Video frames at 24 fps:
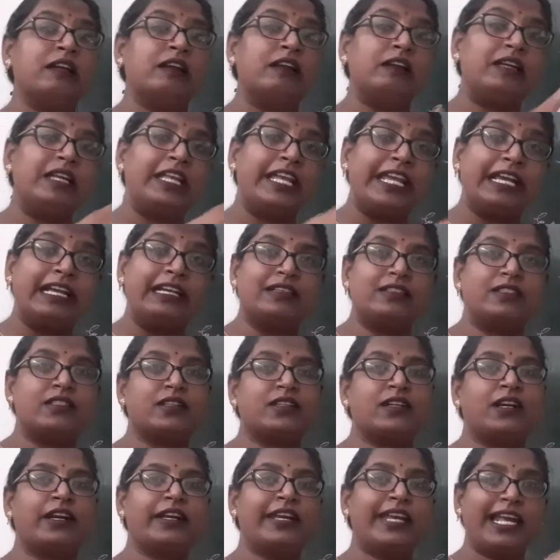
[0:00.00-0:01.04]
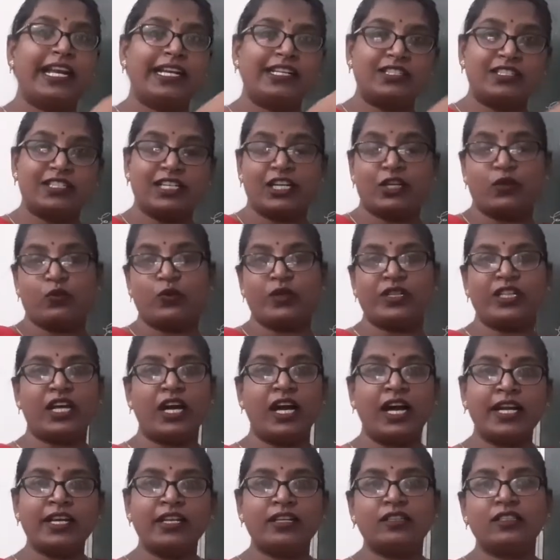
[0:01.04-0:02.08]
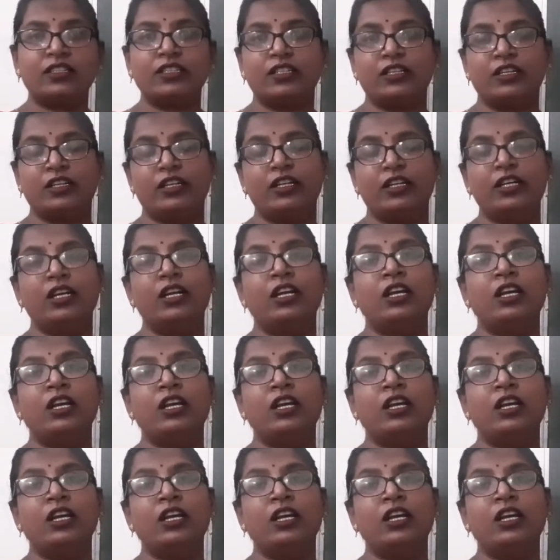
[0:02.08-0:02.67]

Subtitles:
linked, connected with another